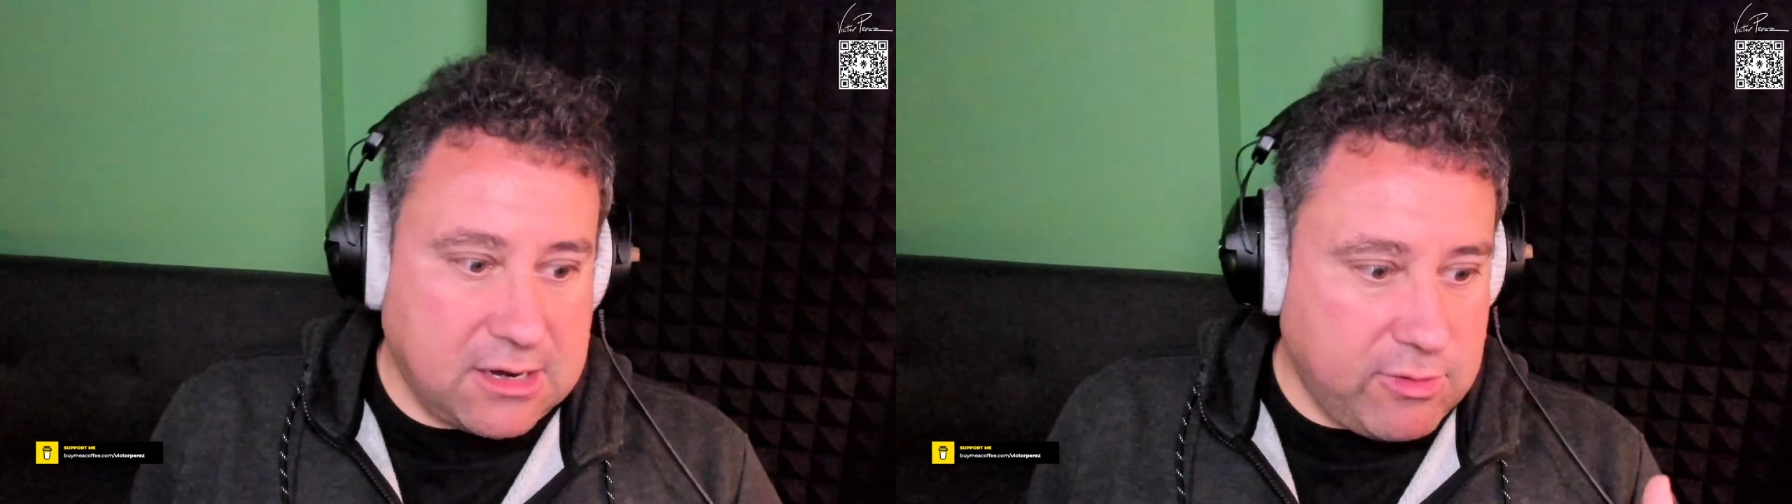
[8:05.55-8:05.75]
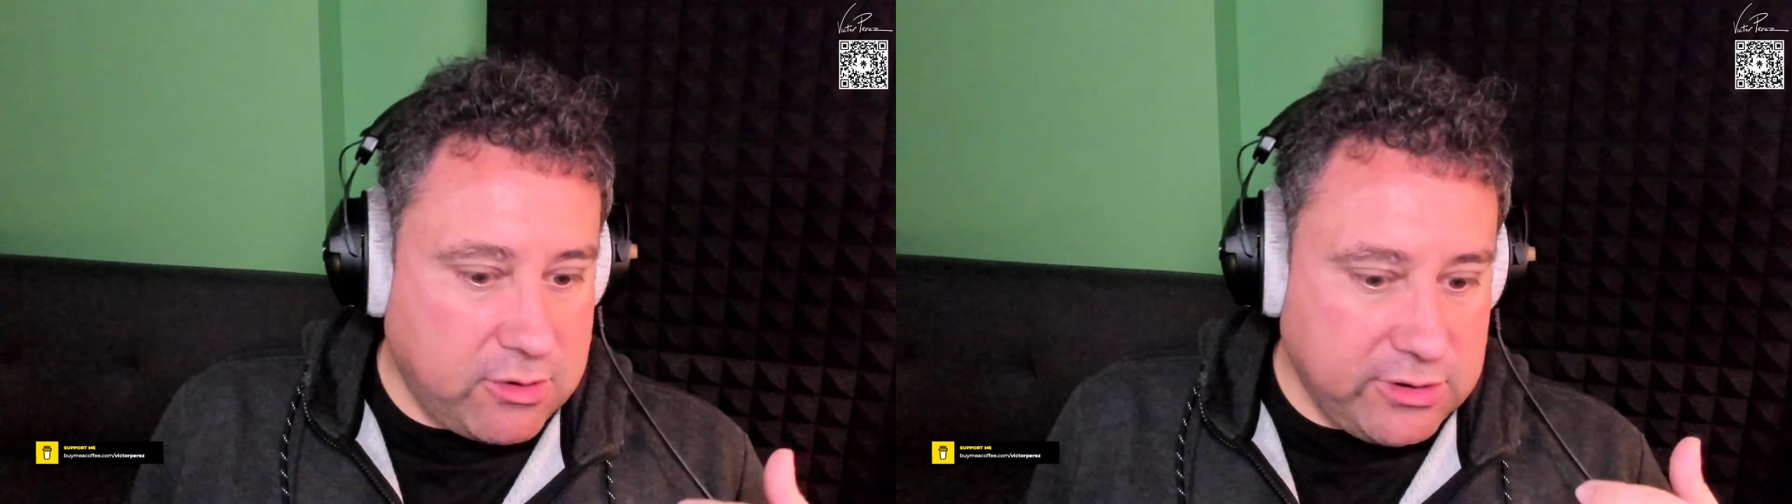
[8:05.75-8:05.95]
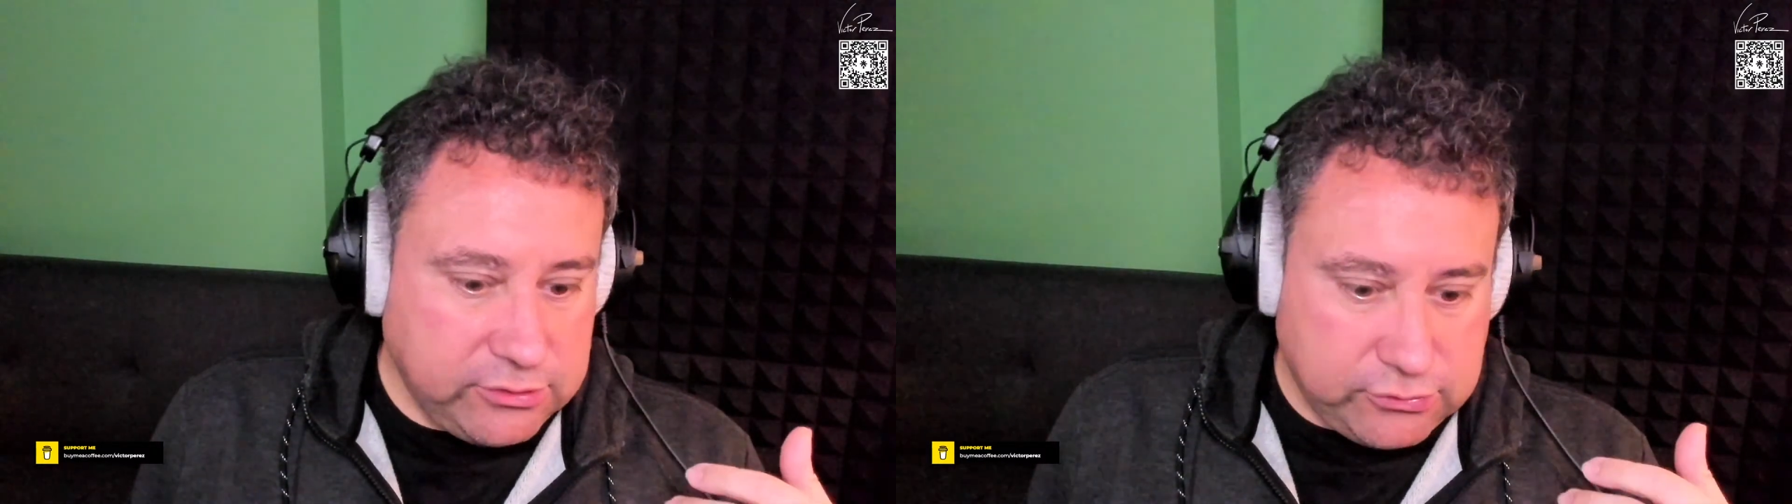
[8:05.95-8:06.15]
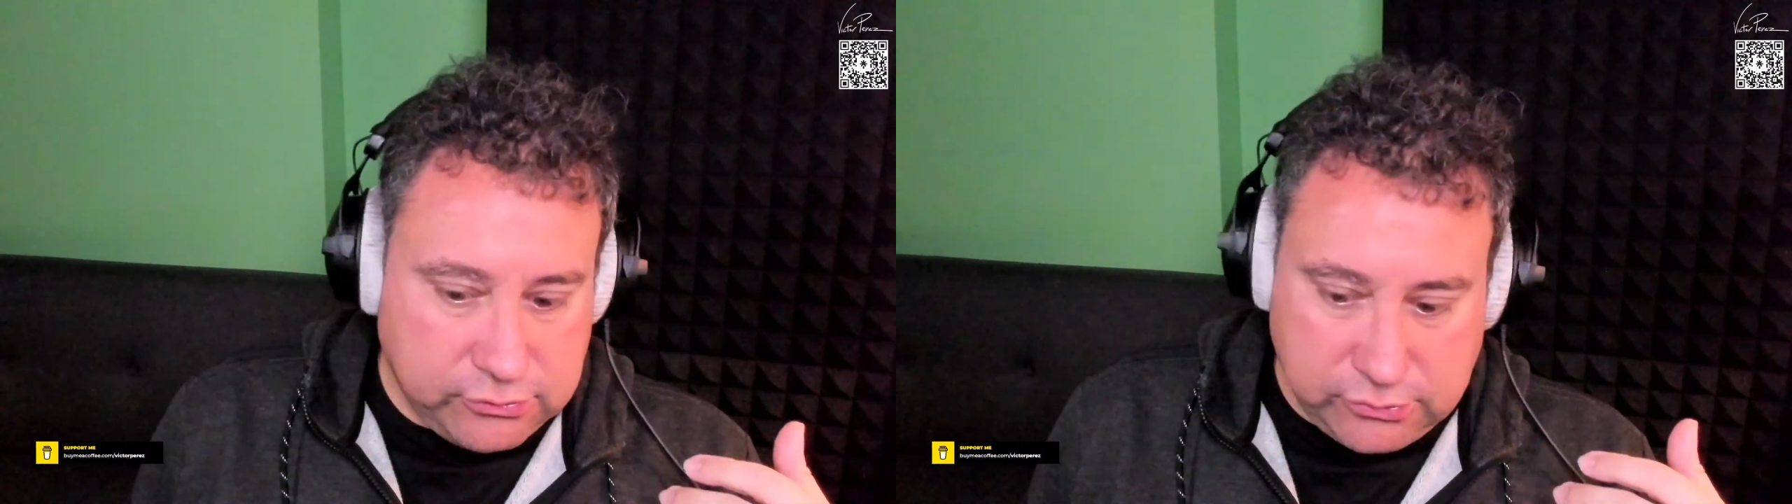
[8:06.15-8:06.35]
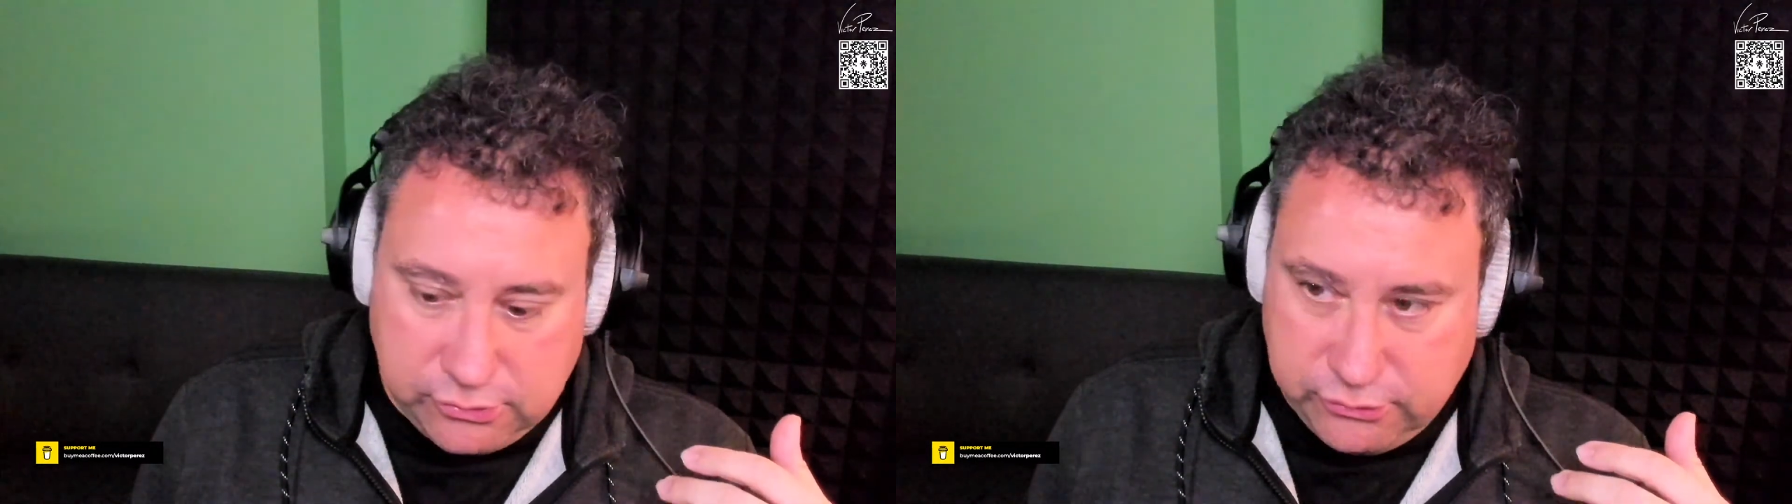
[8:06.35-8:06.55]
Are we going to
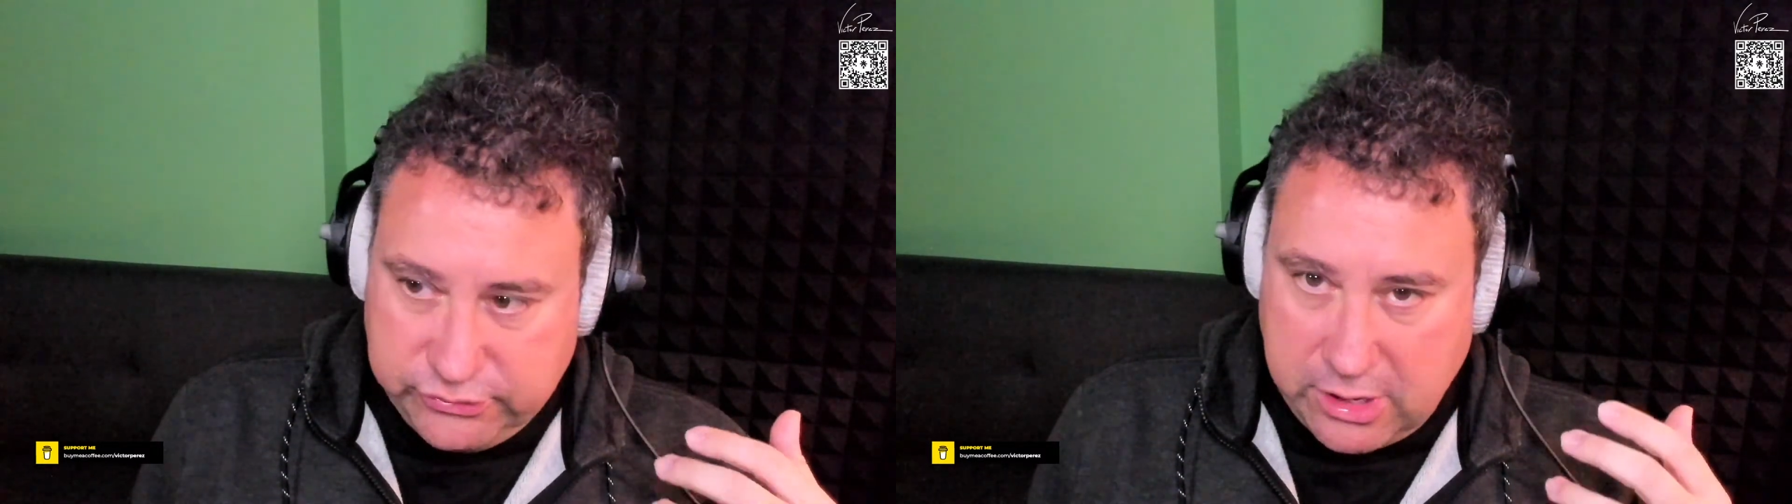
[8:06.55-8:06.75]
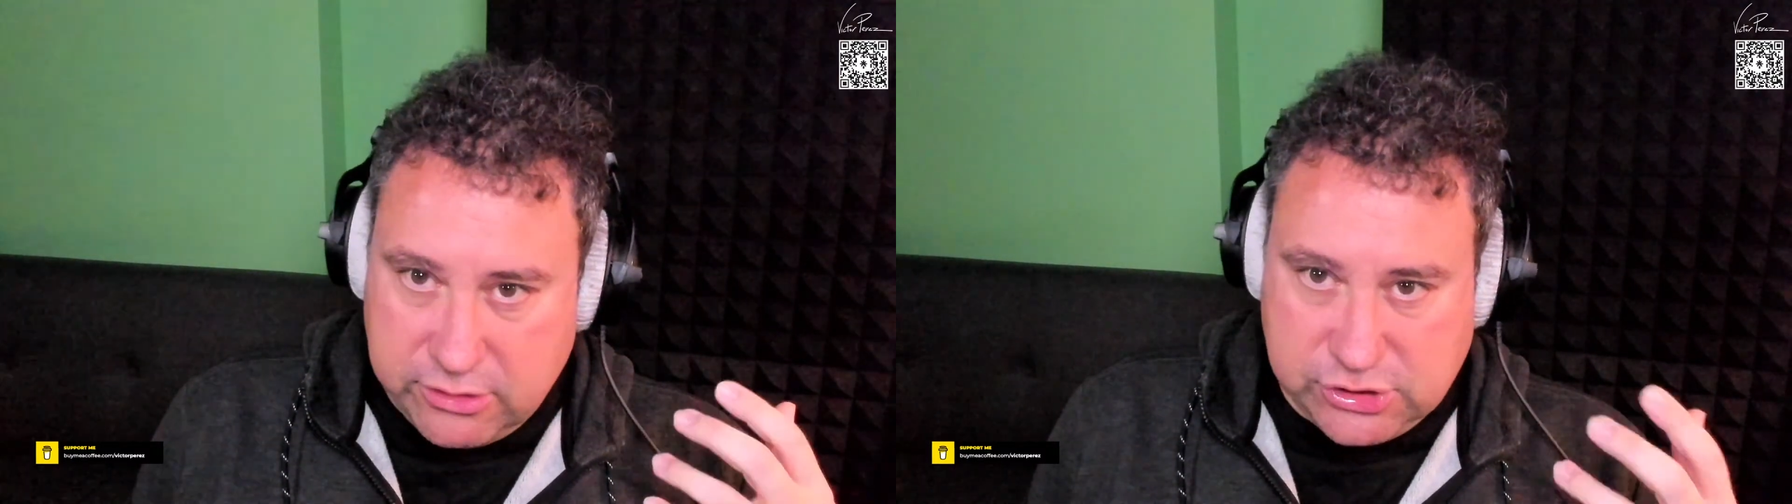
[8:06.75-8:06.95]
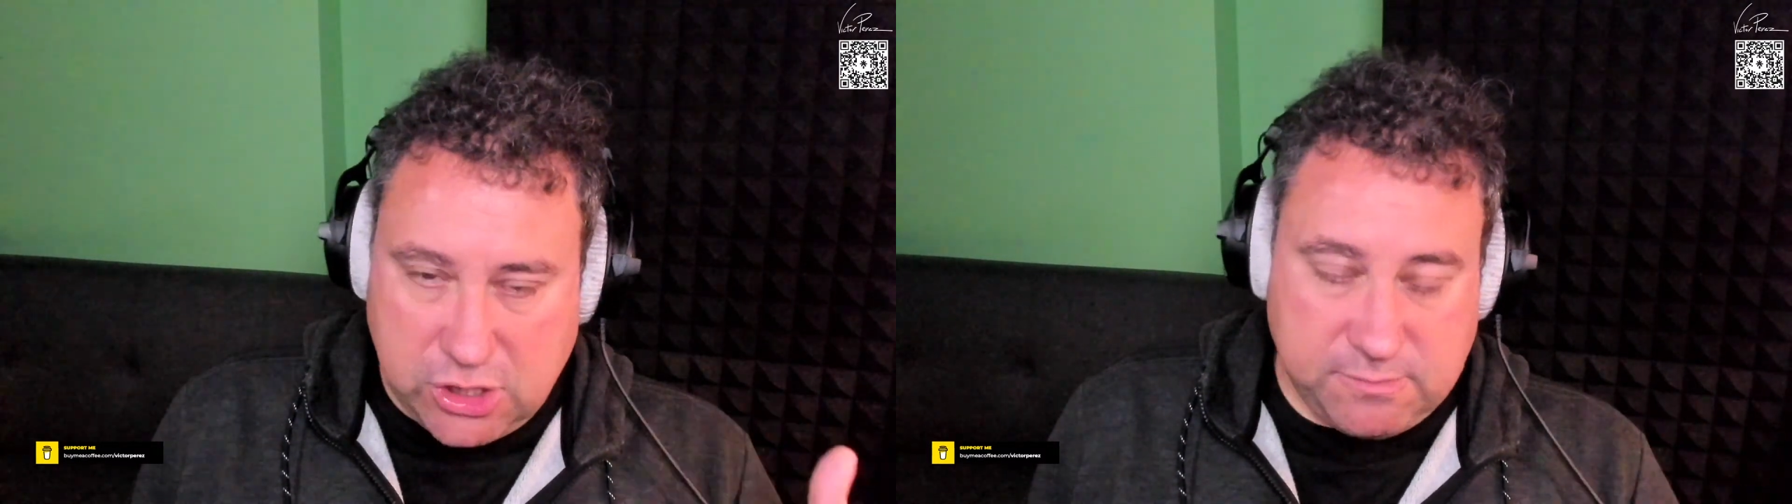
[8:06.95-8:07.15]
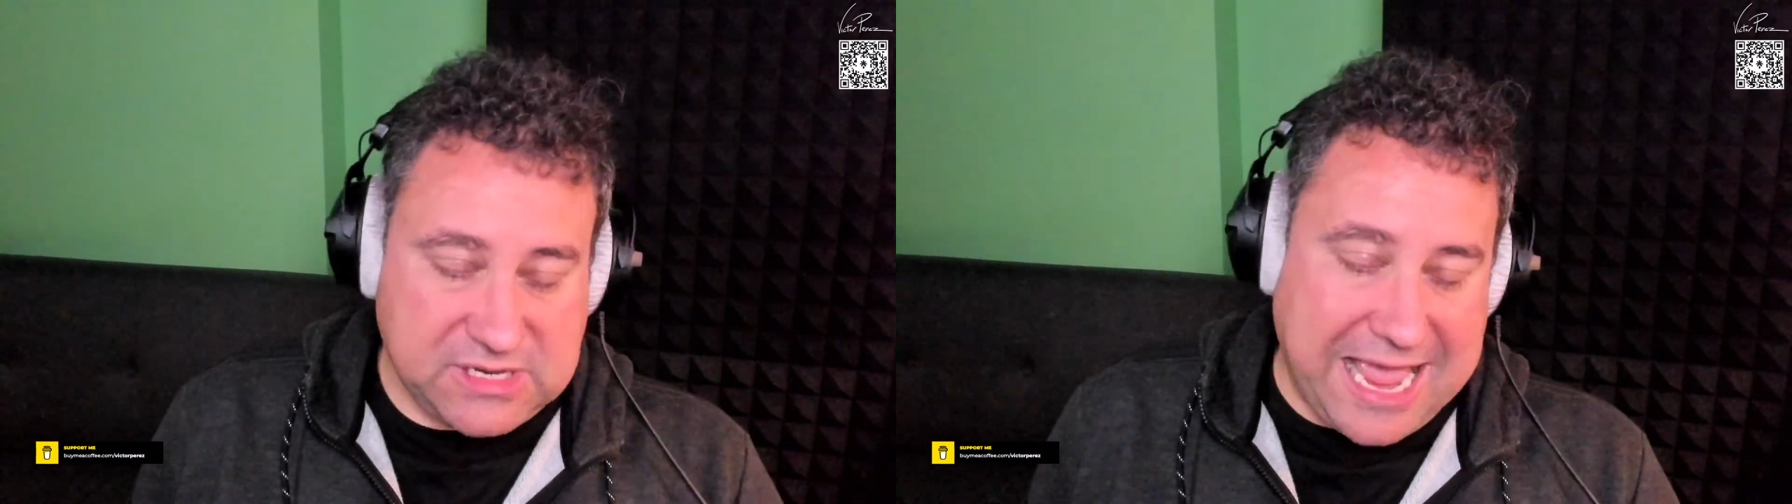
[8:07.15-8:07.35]
lose our jobs?